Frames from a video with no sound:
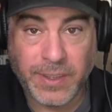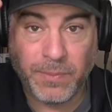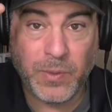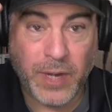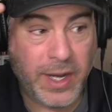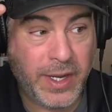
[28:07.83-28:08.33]
I'm
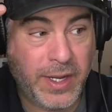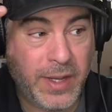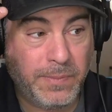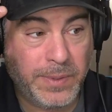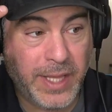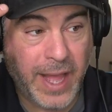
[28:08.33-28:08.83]
wearing a
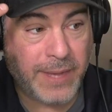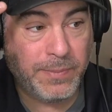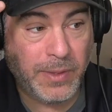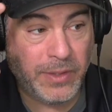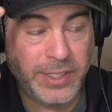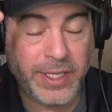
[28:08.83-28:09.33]
black
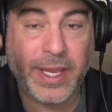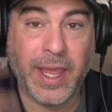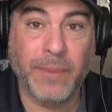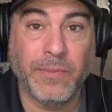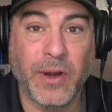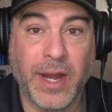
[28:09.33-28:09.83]

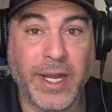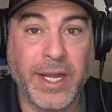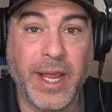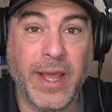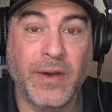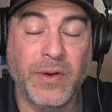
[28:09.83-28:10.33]
multicam right
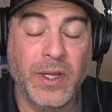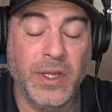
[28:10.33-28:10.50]
now.